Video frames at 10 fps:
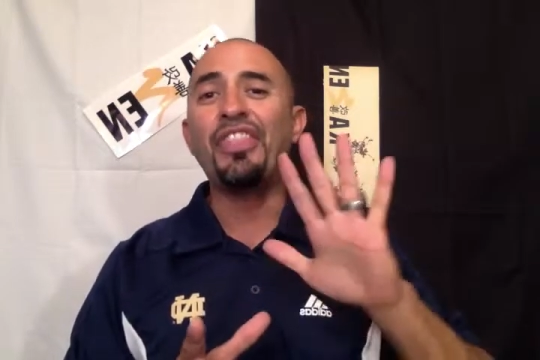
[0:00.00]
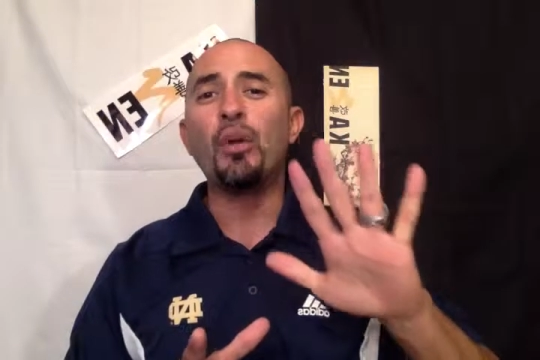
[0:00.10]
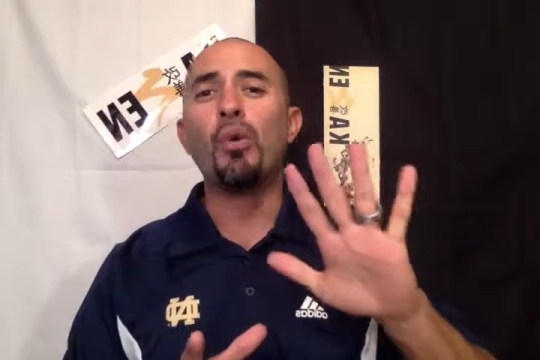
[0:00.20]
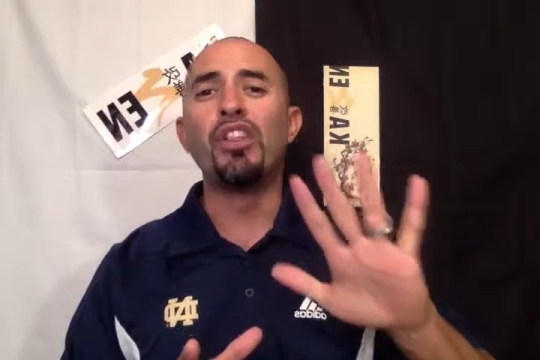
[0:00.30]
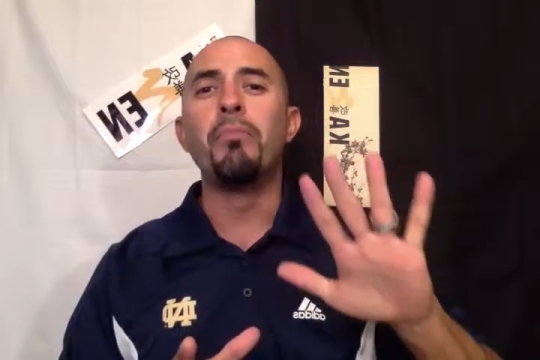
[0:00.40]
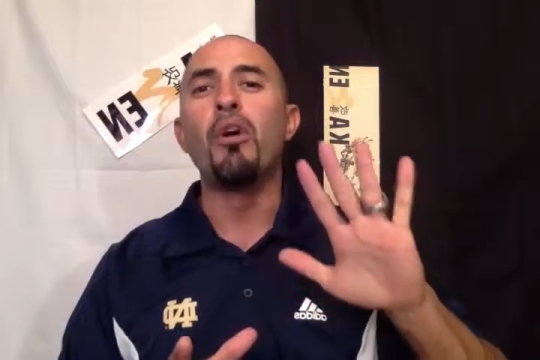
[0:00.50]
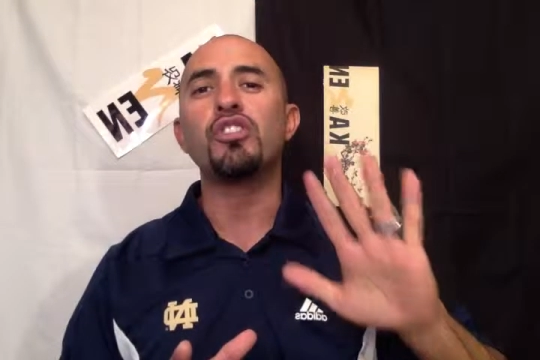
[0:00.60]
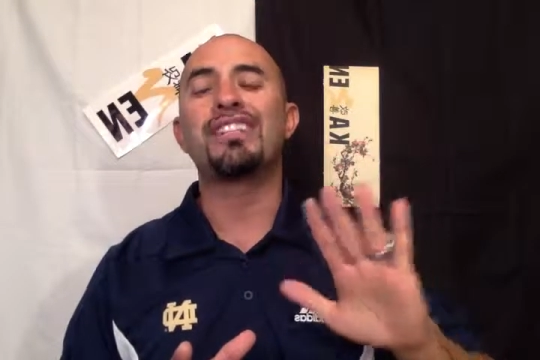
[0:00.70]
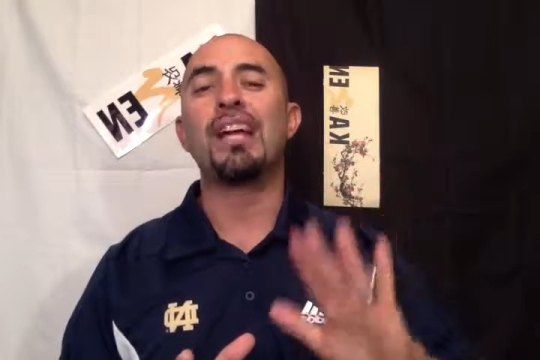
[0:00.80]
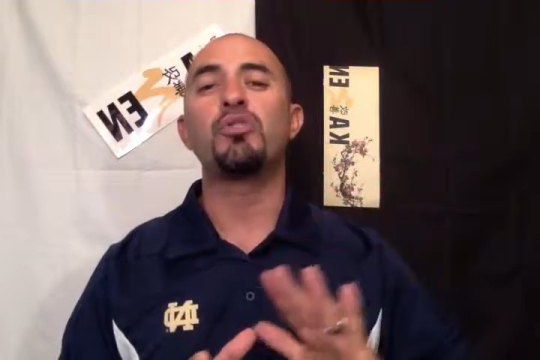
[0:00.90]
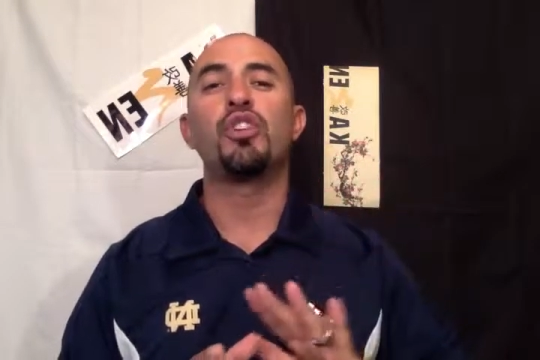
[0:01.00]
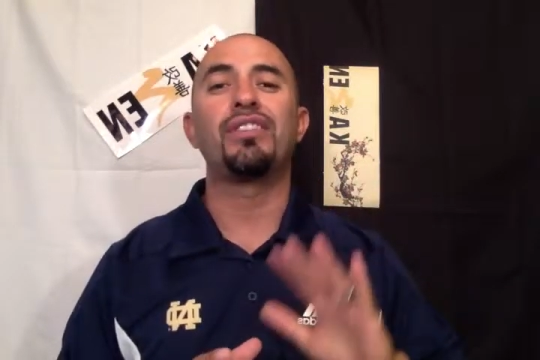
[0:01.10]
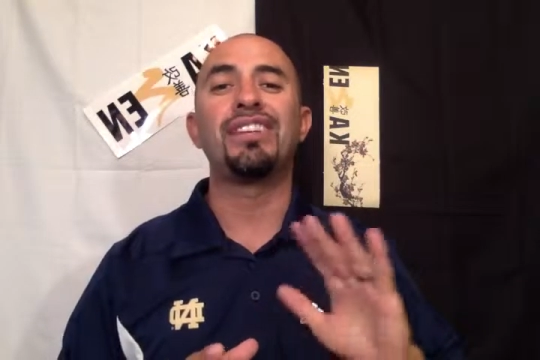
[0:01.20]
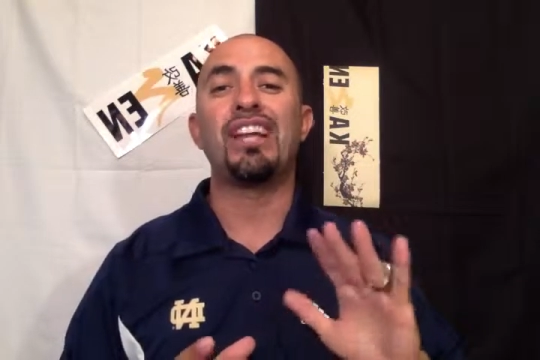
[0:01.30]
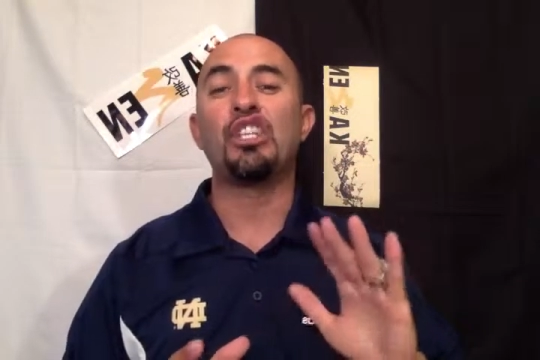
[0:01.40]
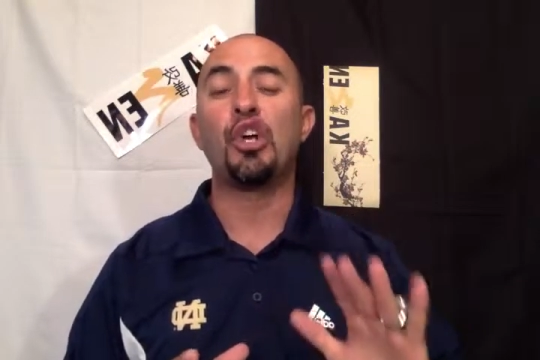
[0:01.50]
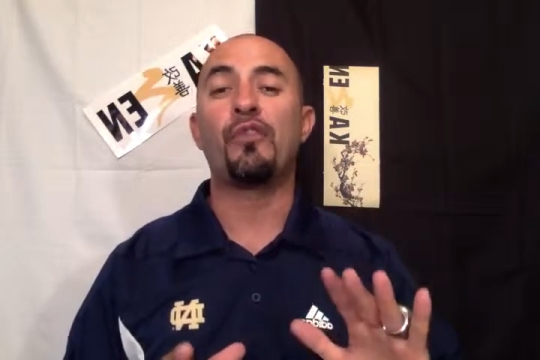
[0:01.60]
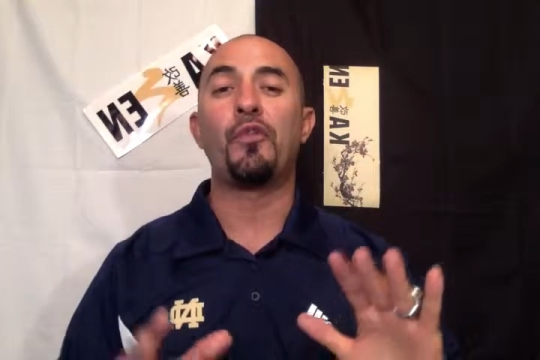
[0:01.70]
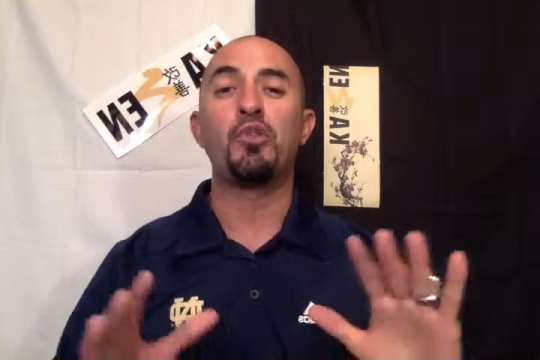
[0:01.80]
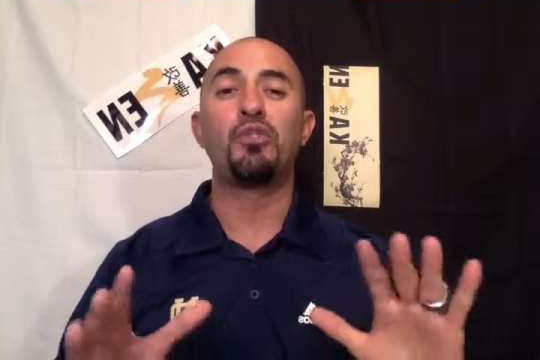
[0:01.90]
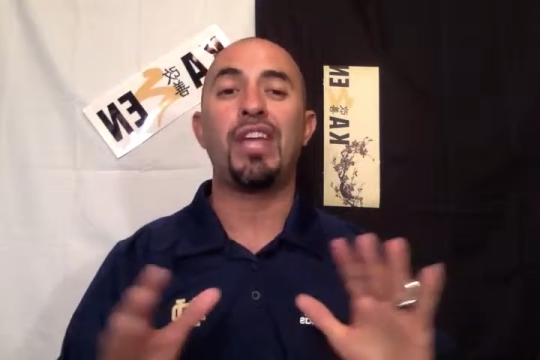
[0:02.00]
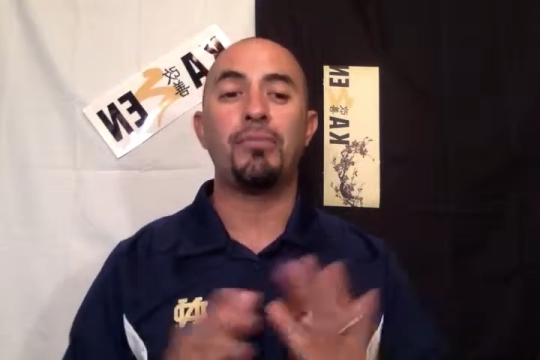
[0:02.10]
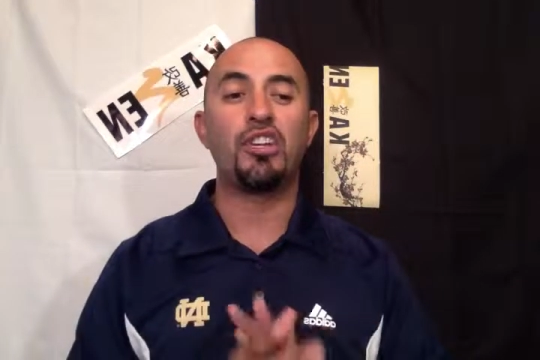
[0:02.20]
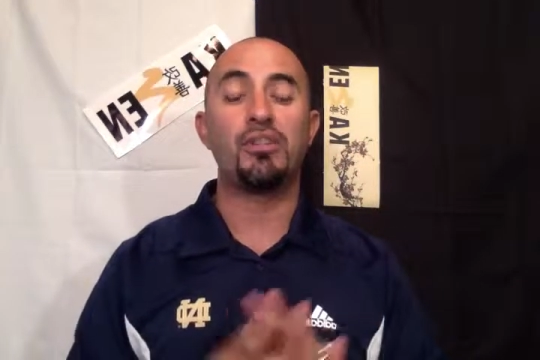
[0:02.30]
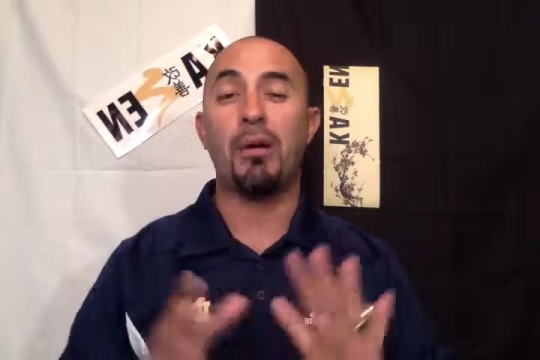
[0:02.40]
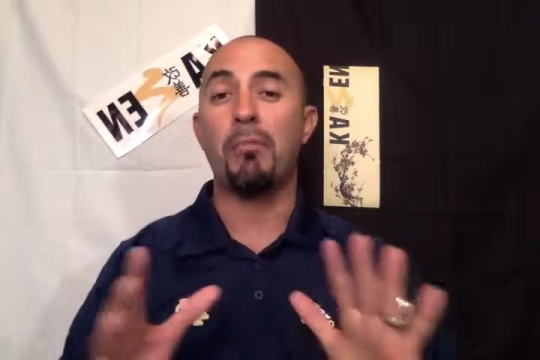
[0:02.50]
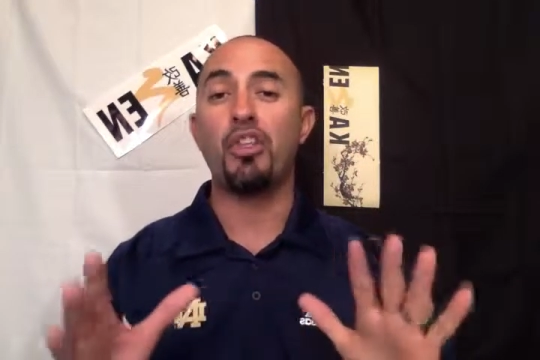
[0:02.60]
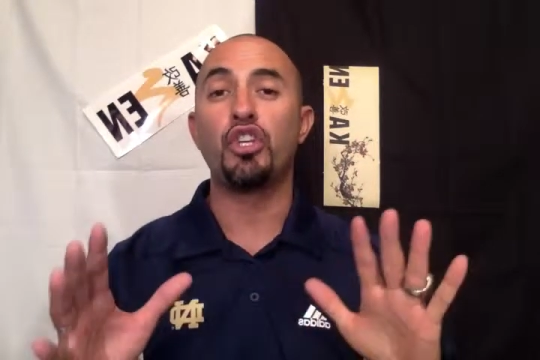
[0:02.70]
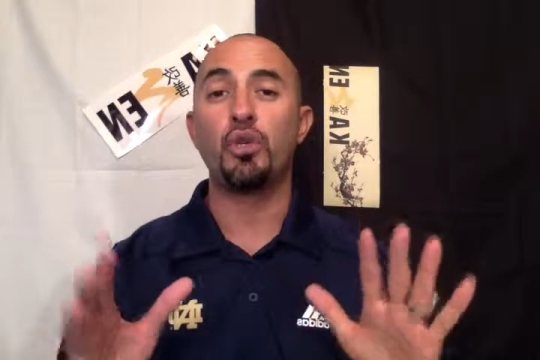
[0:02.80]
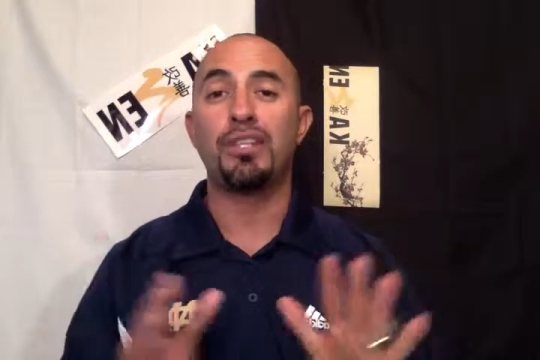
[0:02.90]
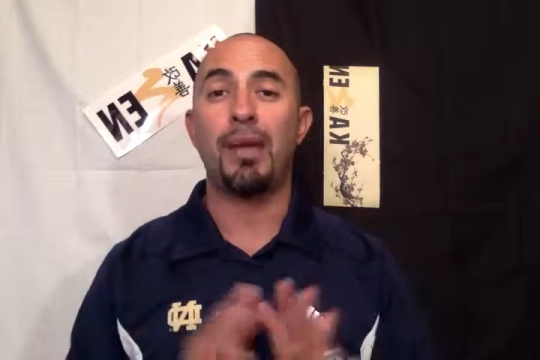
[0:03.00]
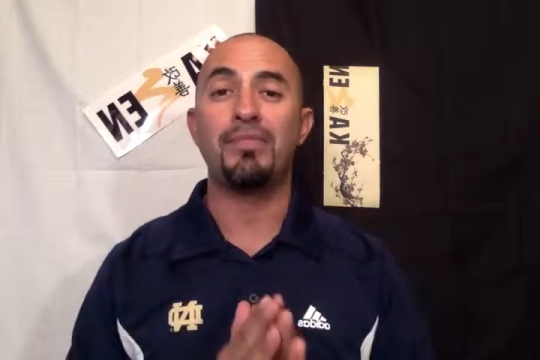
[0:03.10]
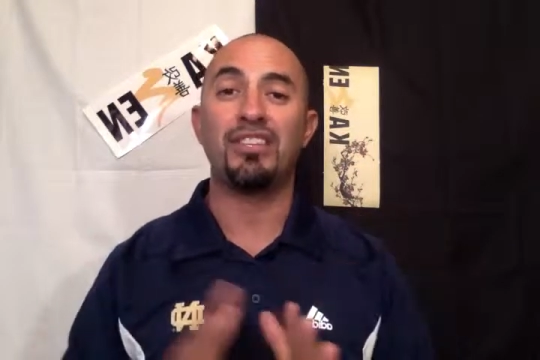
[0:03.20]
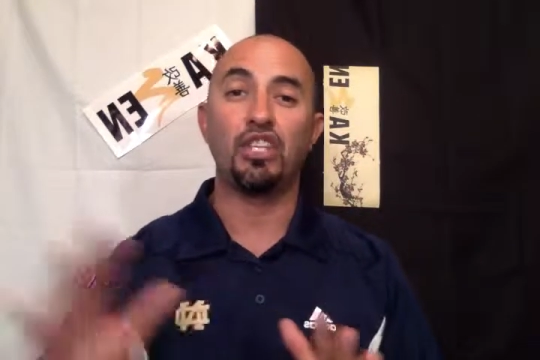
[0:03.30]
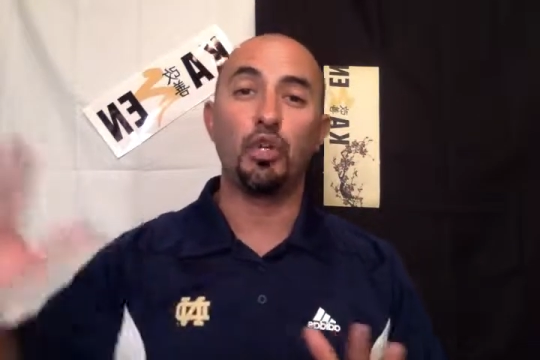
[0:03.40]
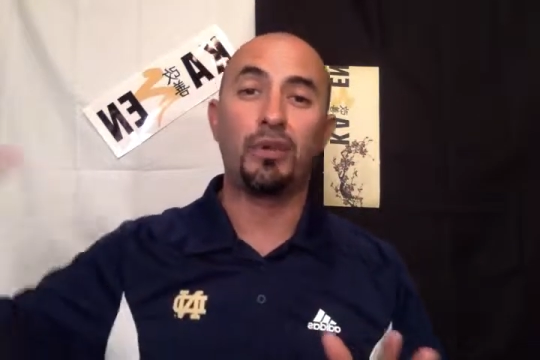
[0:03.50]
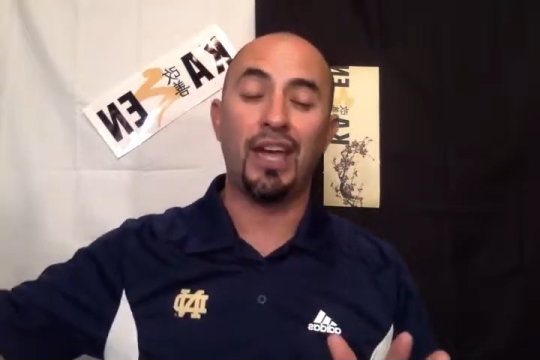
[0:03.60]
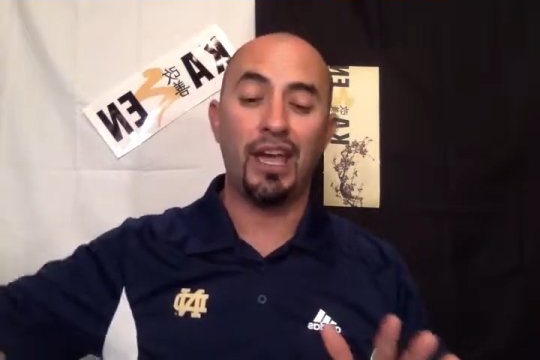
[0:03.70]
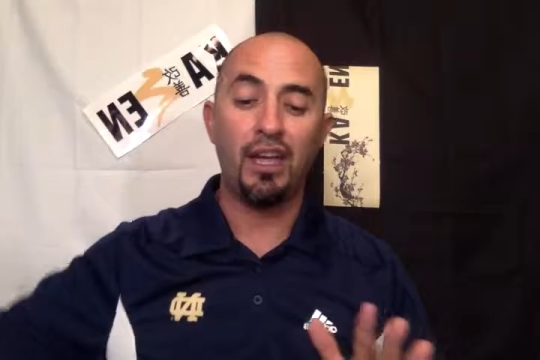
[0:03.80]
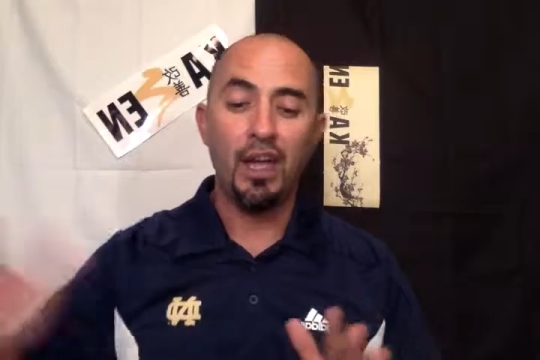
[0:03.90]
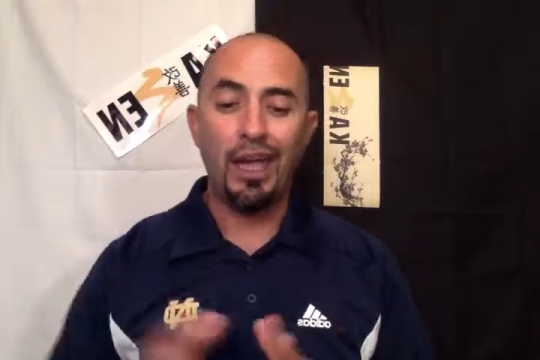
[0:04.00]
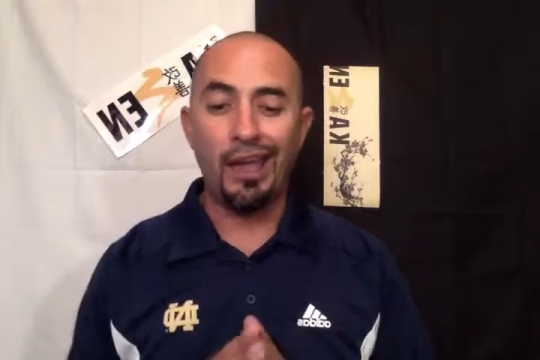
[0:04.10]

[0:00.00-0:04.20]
think one of the most exceptional things I took from UTAM yesterday, my brother UTAM is in the UK,